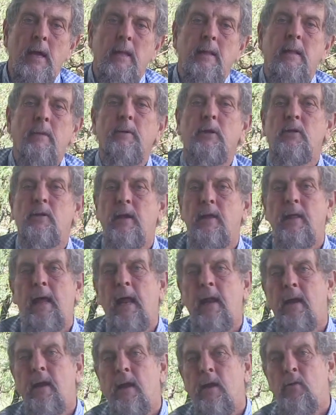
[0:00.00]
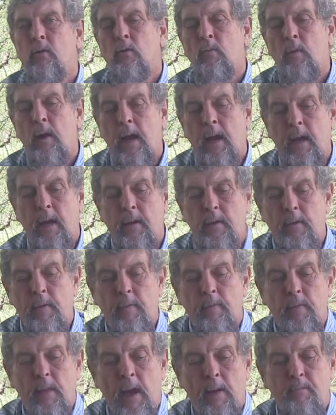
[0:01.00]
Let me say that another way.
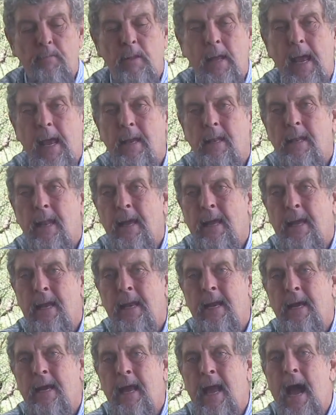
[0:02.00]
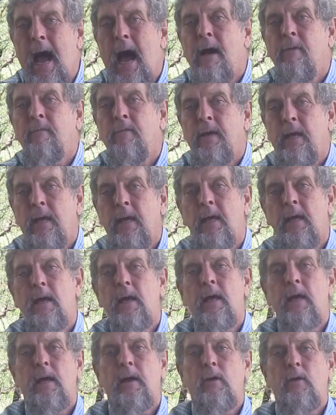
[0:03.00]
A plant like an agave
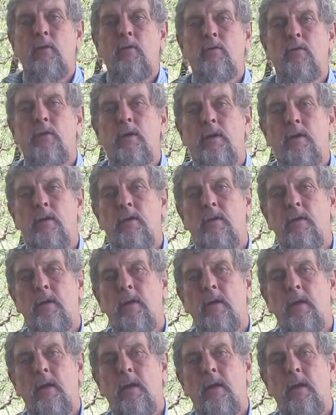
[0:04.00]
uses